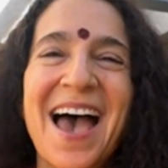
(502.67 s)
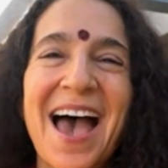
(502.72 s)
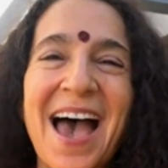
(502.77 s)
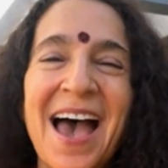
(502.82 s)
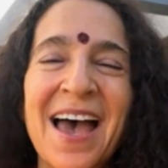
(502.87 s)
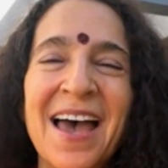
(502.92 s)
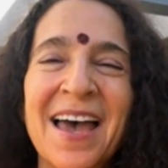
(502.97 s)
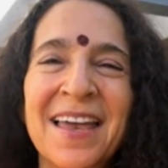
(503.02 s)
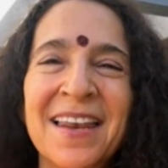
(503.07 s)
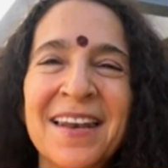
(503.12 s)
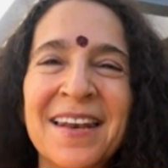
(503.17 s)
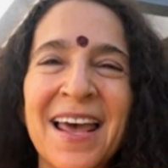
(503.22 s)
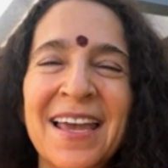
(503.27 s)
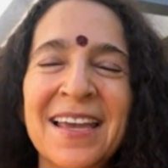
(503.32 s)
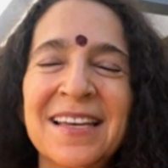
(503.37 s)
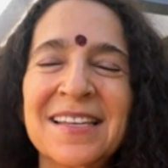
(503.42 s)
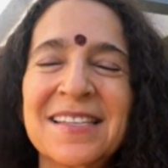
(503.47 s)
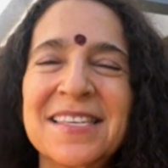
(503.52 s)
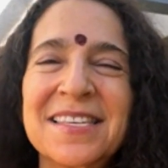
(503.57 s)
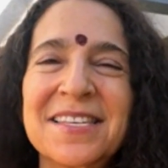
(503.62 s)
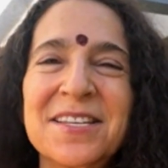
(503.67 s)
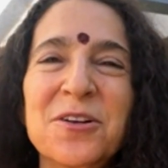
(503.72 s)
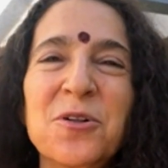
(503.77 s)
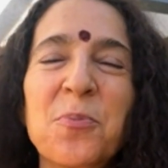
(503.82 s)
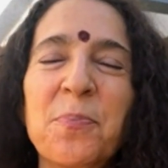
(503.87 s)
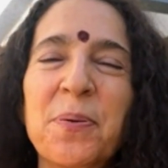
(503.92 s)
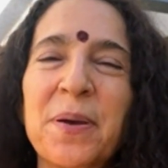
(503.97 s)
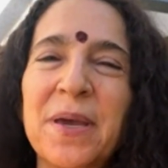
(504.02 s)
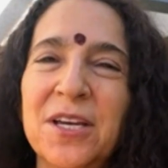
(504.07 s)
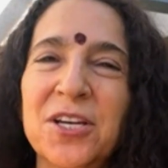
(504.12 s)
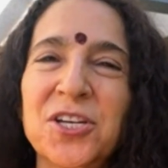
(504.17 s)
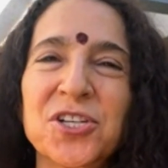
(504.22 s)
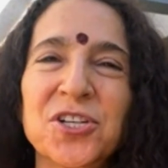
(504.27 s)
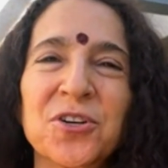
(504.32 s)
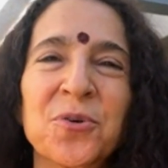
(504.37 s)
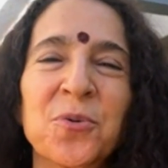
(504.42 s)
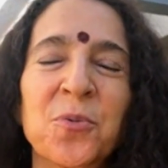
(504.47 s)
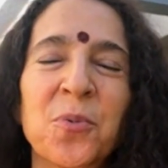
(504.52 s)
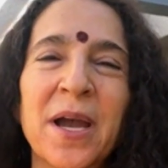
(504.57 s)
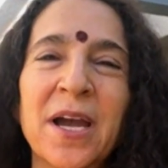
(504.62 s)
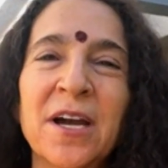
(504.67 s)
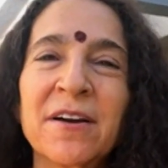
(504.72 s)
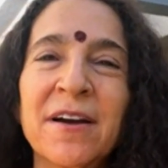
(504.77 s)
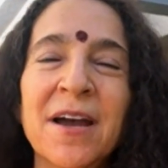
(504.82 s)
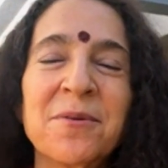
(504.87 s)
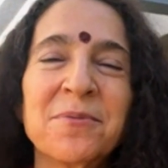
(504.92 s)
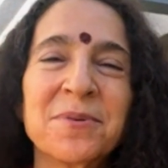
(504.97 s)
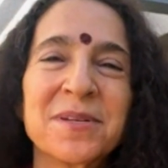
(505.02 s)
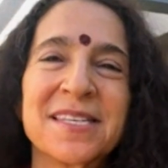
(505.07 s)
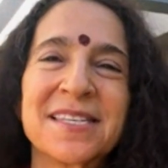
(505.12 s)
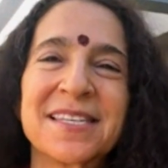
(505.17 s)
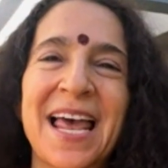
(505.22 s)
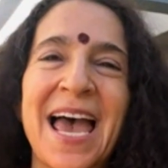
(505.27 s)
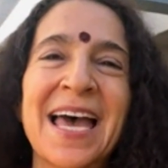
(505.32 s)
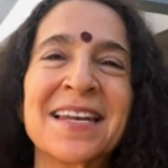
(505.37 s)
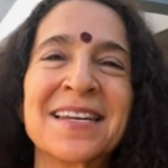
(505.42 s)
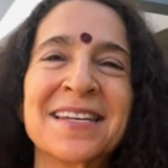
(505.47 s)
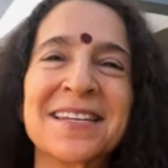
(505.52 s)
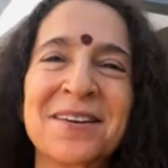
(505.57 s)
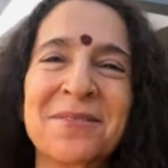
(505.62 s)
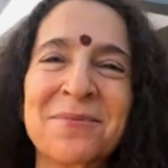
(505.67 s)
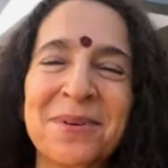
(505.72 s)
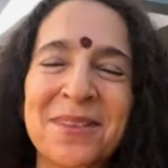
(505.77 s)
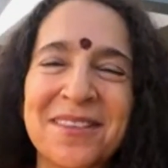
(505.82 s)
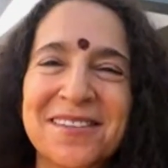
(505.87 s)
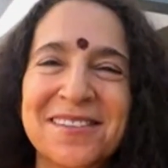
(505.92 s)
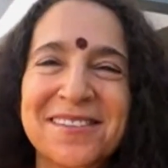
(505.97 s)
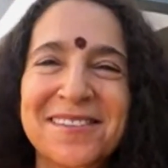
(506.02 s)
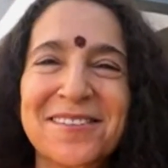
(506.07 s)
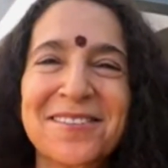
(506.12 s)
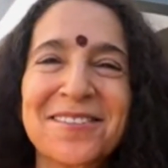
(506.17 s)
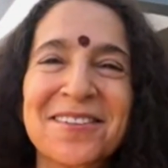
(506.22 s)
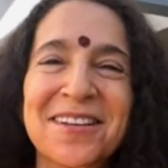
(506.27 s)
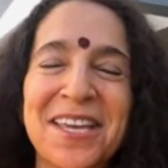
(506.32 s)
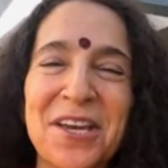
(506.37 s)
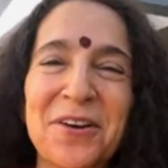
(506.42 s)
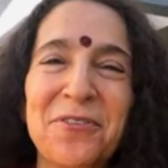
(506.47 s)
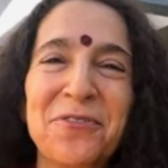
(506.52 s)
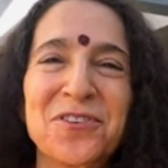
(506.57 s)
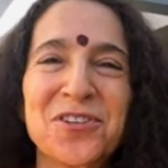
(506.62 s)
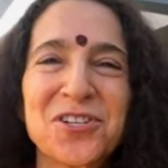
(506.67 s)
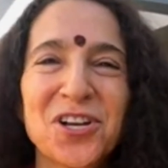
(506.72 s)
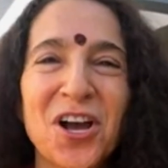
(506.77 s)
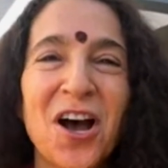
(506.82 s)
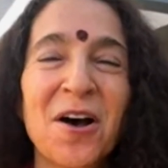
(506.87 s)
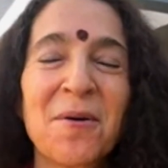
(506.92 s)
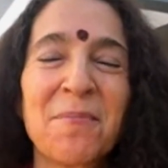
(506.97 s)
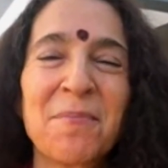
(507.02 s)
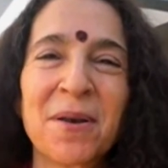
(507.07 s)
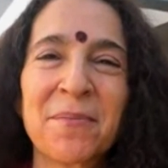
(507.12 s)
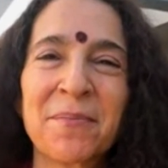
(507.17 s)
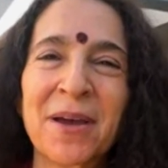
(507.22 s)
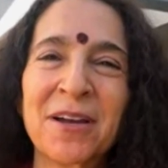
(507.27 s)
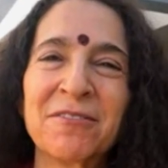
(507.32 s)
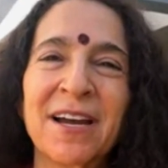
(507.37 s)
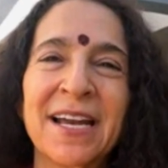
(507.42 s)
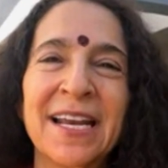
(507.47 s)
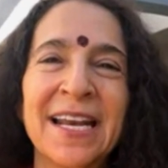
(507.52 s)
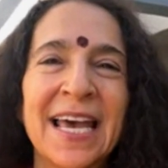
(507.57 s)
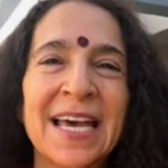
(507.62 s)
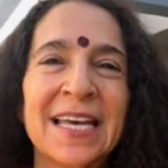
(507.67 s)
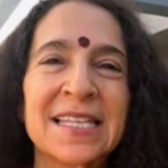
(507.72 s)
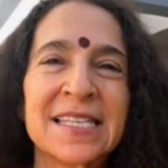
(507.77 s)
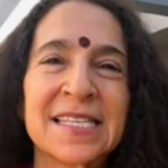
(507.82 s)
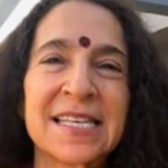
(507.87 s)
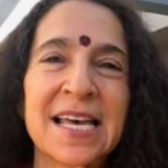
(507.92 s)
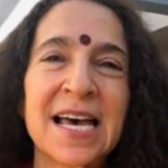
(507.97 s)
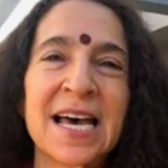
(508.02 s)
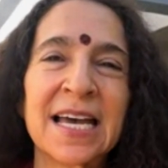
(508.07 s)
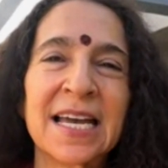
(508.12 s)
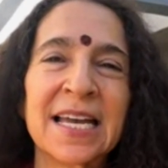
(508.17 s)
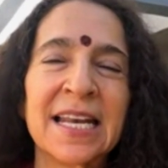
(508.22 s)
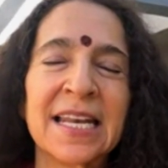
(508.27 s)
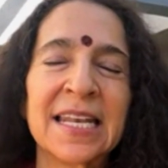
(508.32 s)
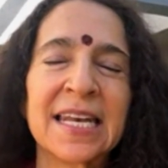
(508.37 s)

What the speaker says: And I can still picture where I was standing with this little gift shop on my right-hand side.